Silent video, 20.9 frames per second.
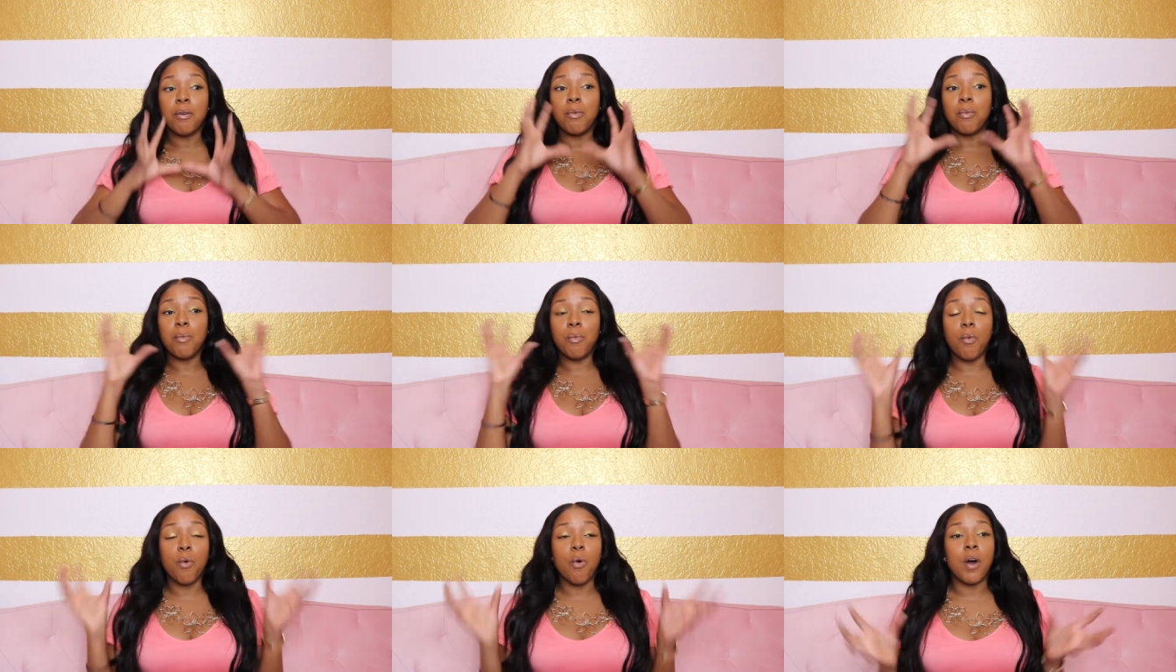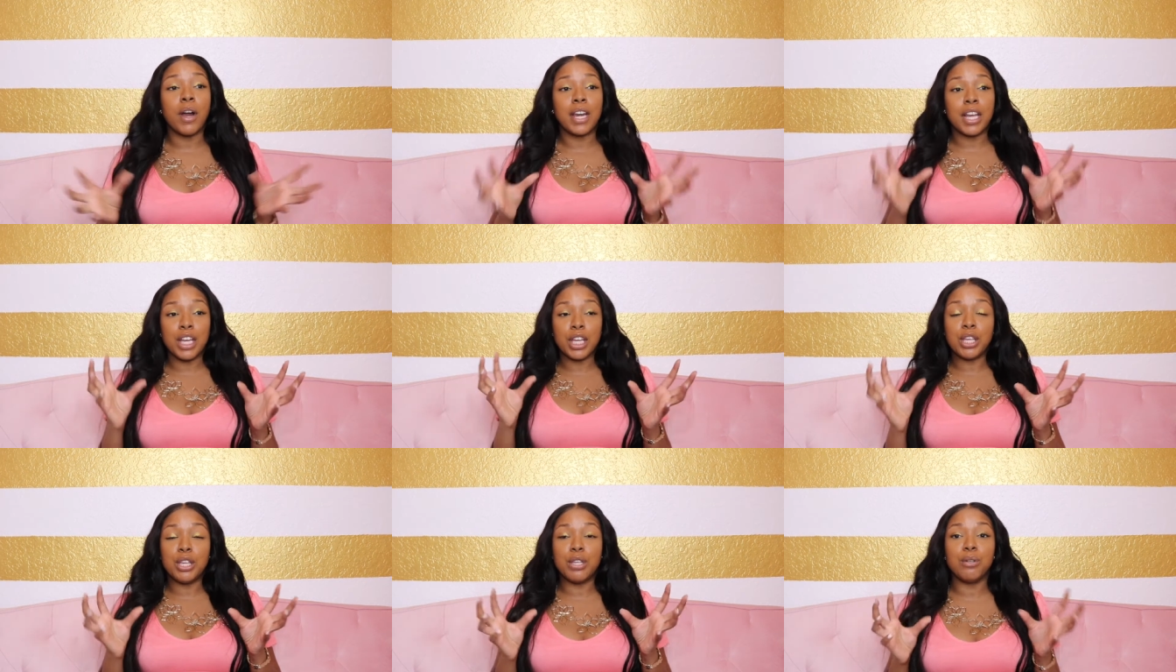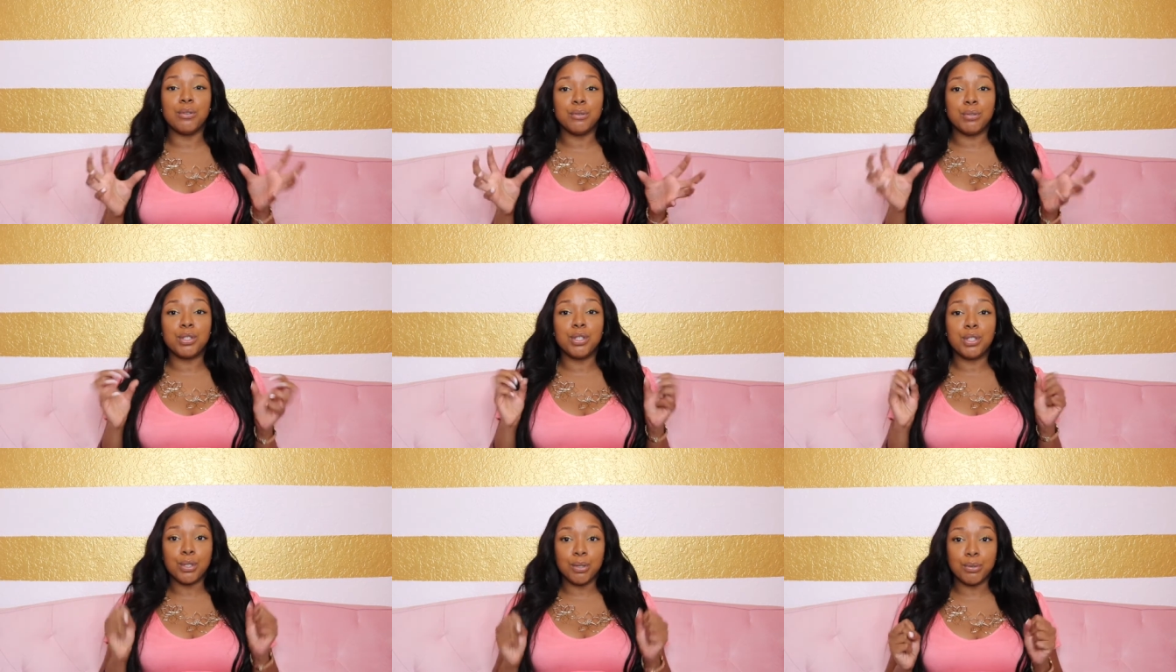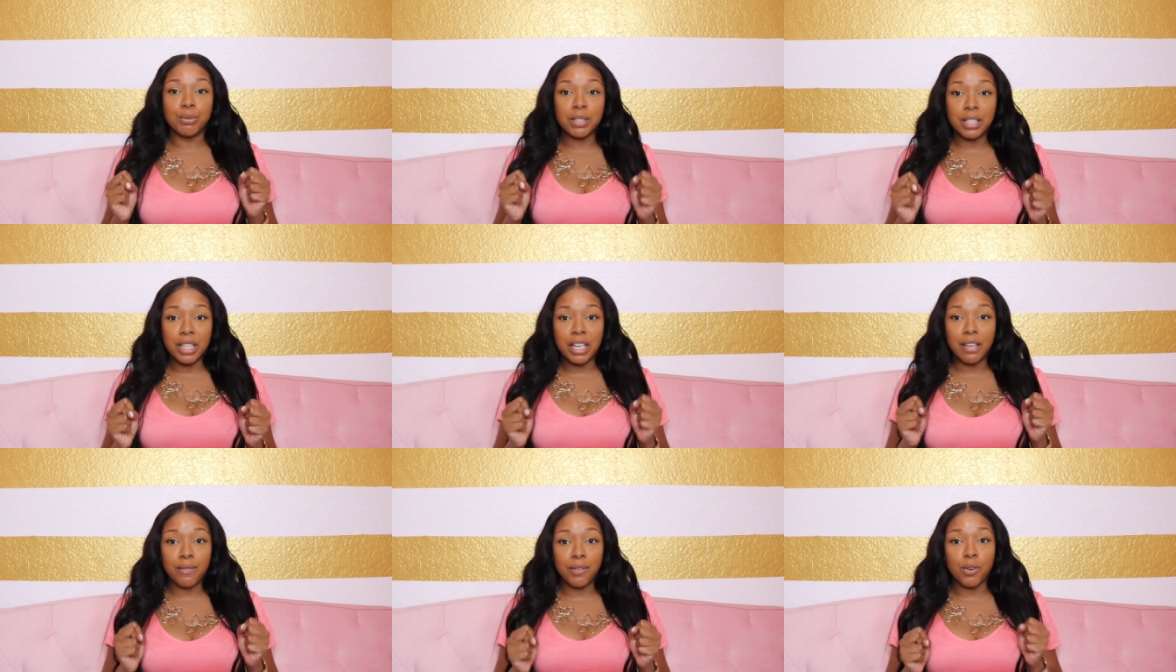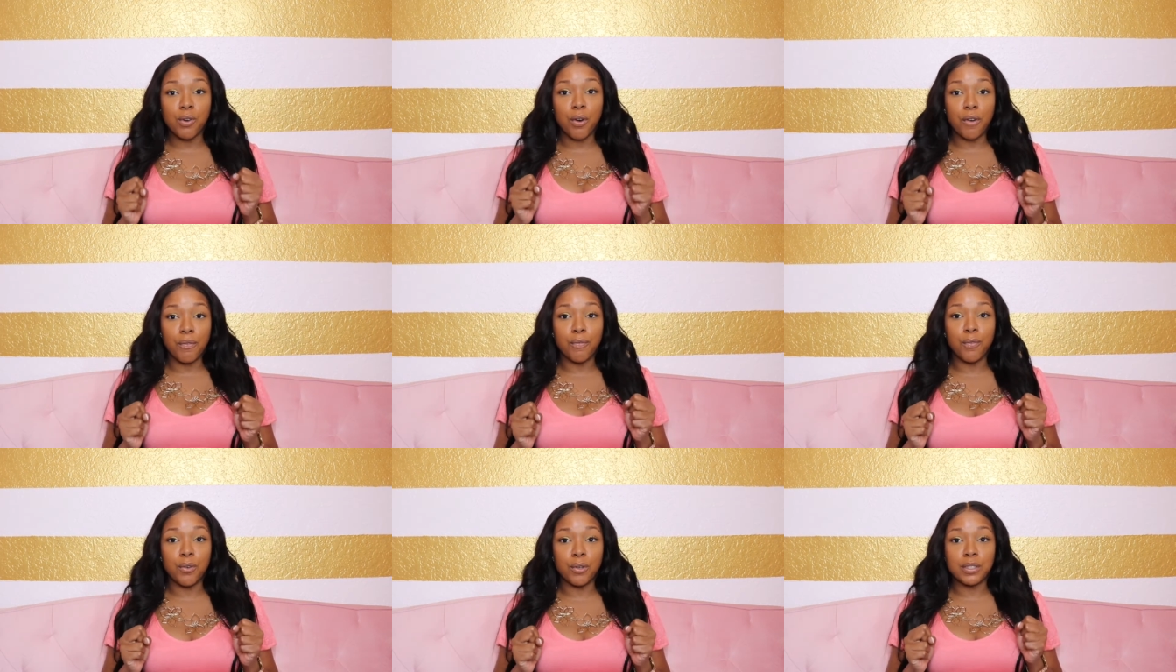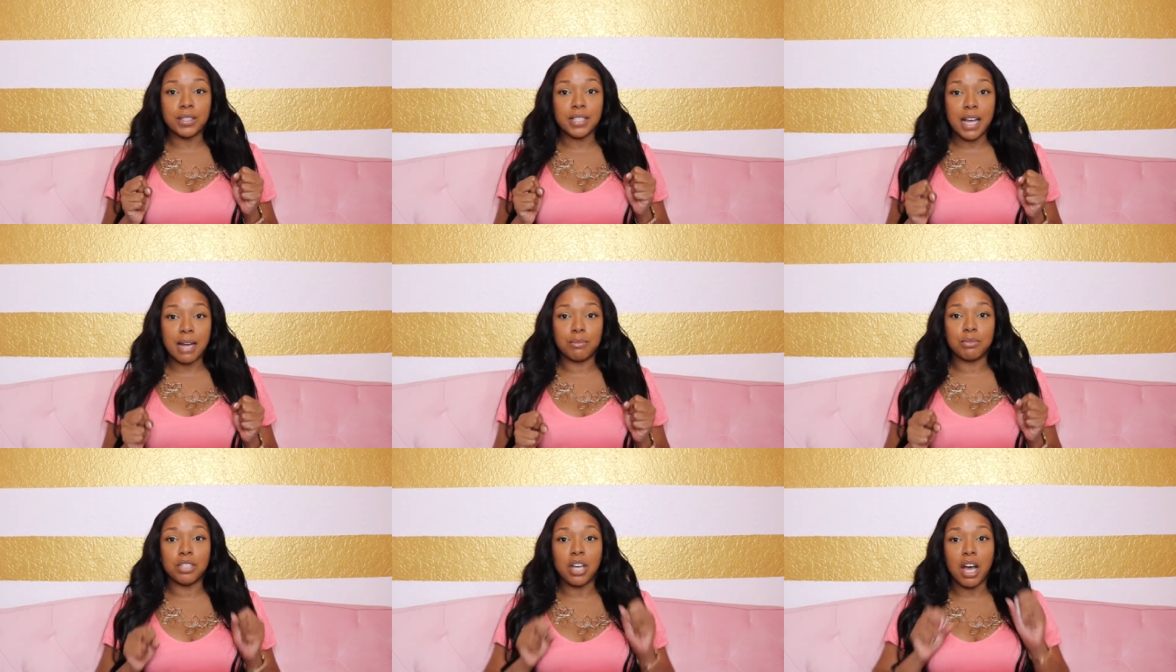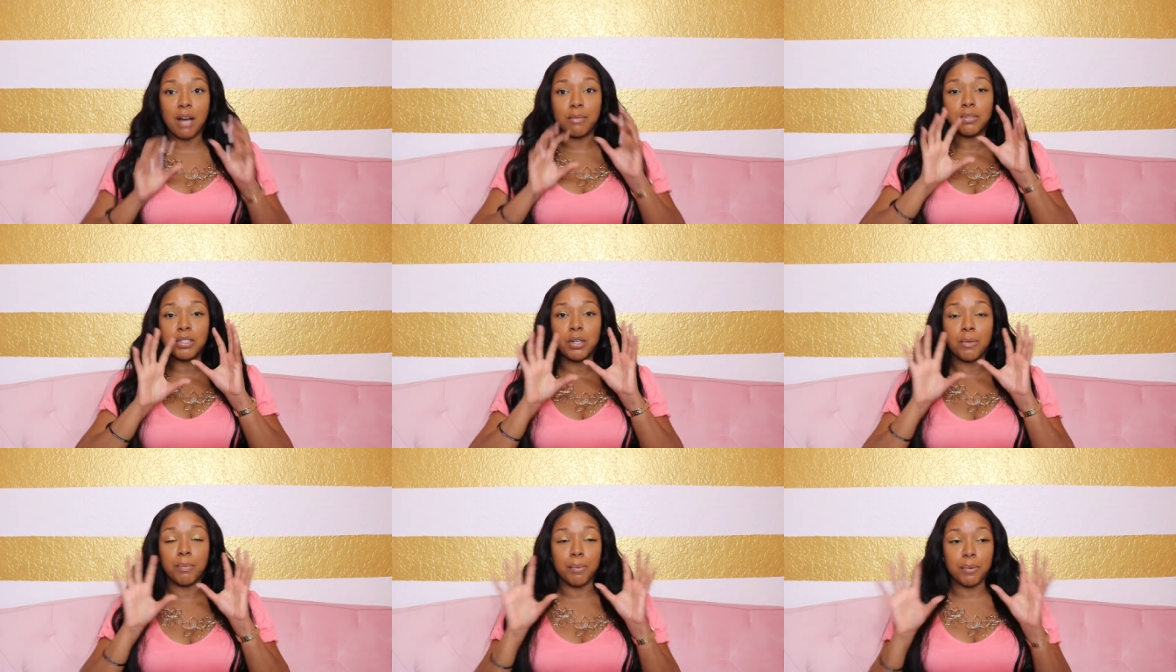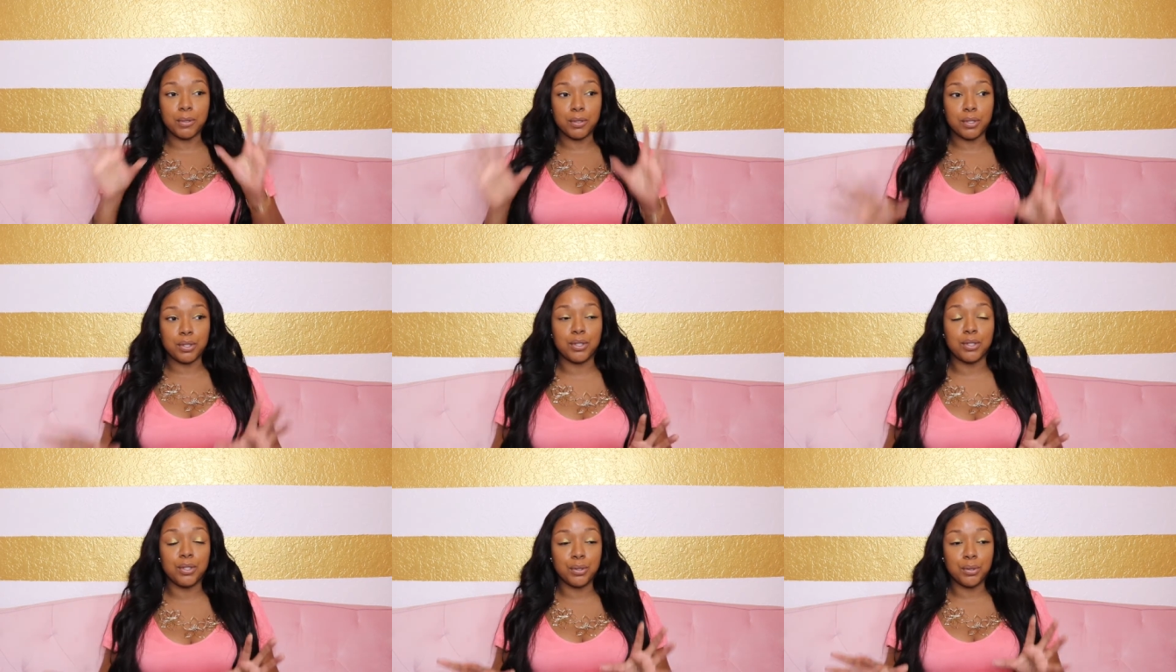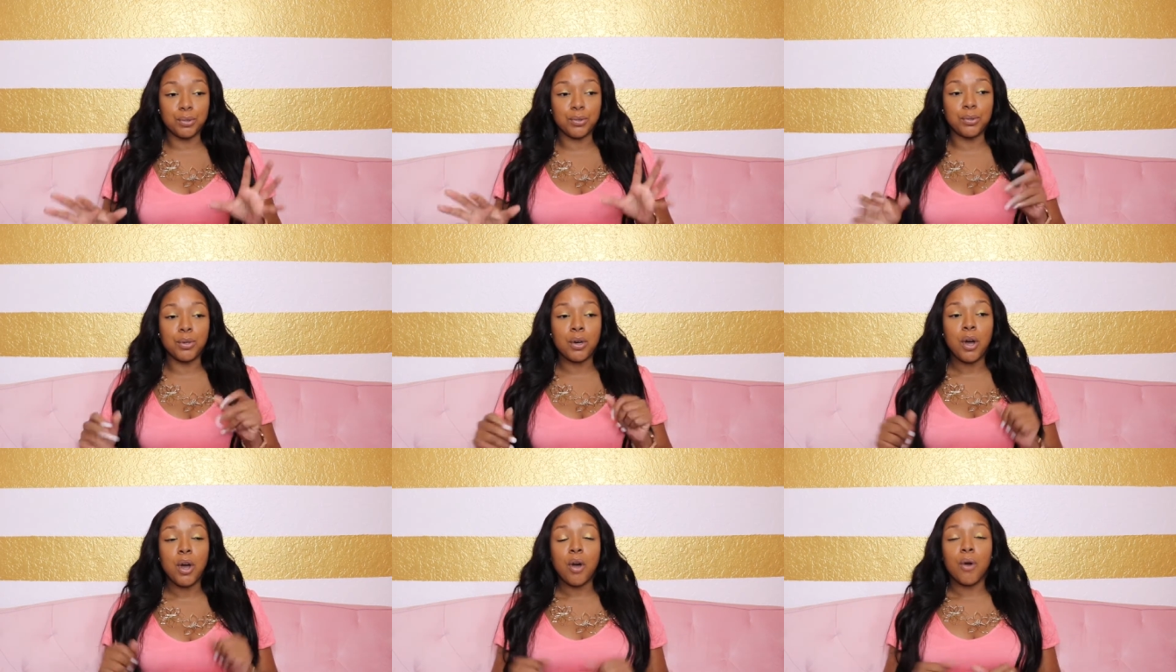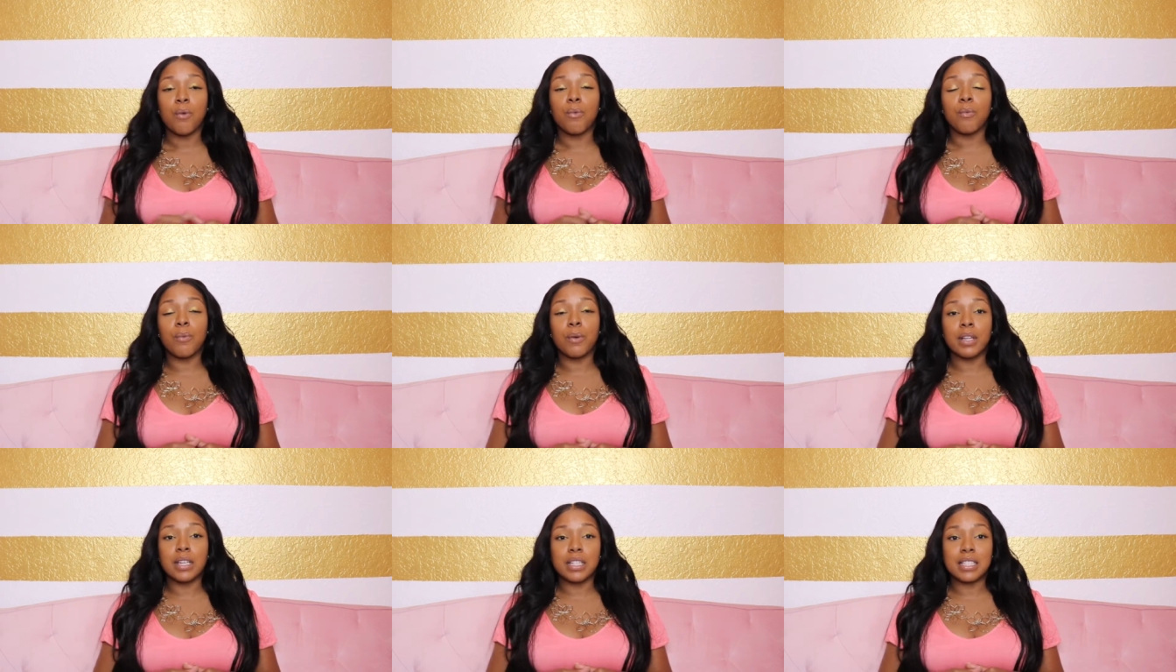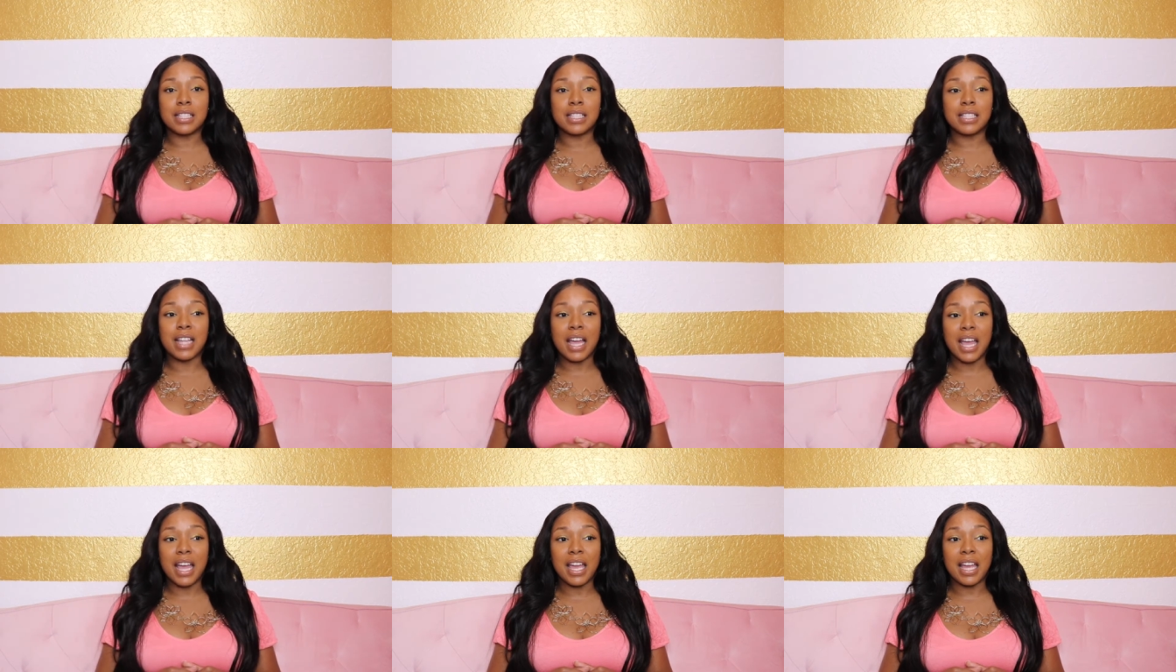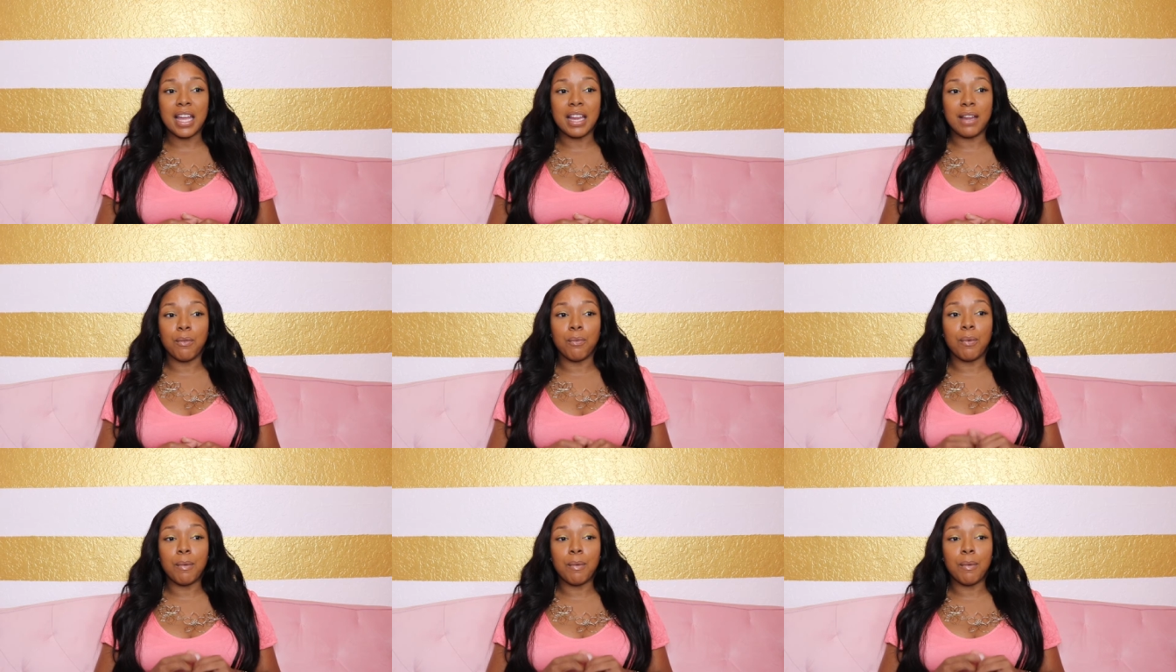wanting you to leave your full-time job to pursue real estate,